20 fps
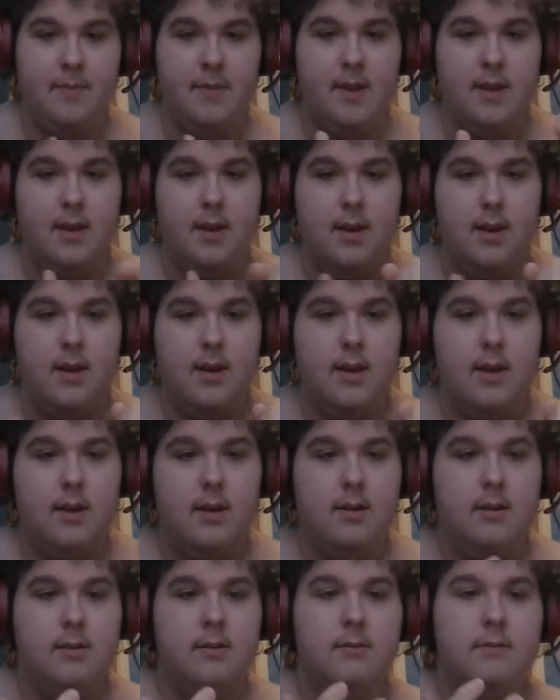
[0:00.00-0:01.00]

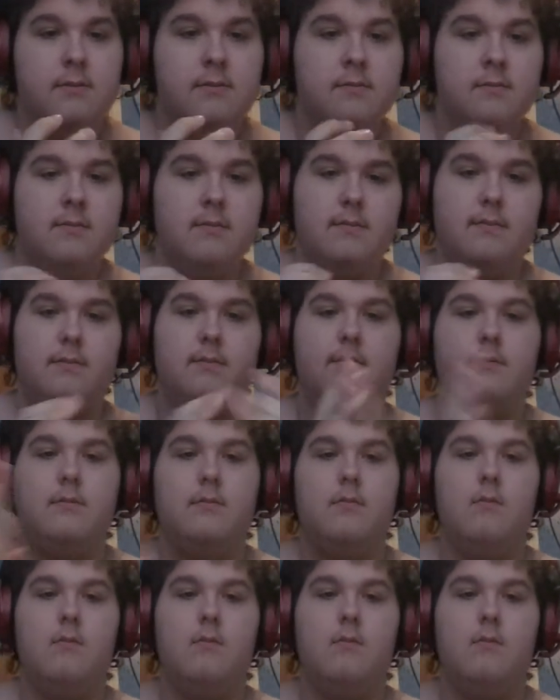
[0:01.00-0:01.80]
(silence)